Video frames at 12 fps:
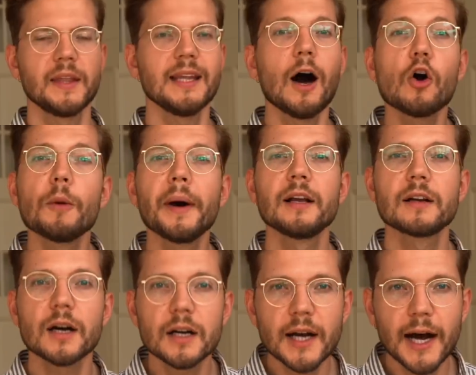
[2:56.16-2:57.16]
In the Allgemeine
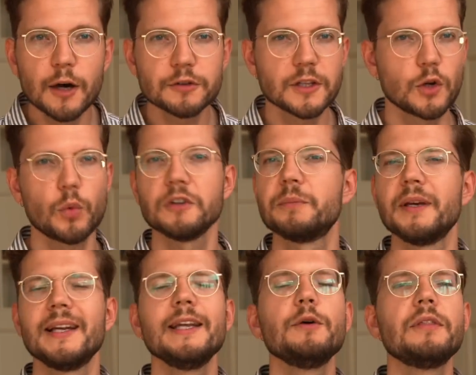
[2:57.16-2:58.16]
Krankenhaus, there was to be
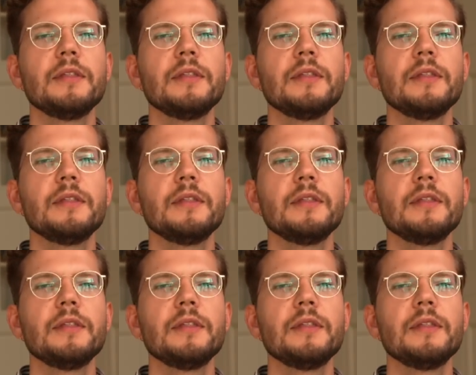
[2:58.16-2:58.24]
a new